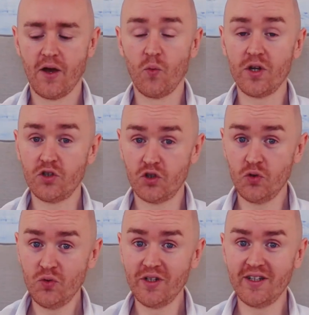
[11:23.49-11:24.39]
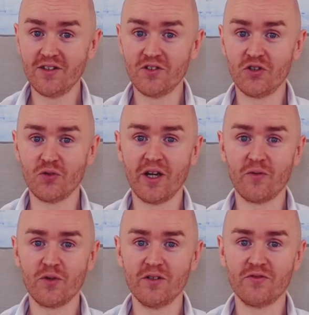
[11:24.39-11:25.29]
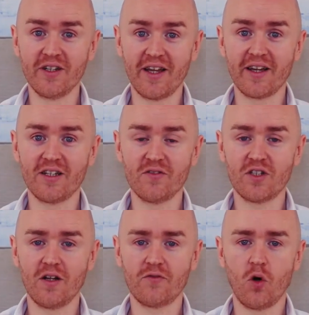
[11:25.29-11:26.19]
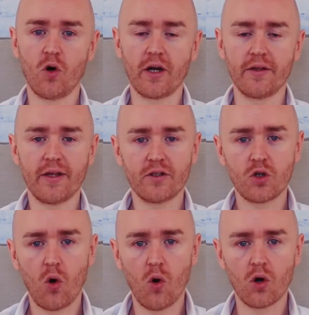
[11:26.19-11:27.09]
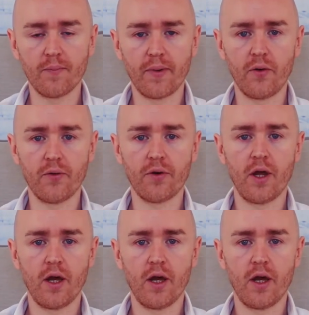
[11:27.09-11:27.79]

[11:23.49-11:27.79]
We do need to get rid of the negative self talk and that talk about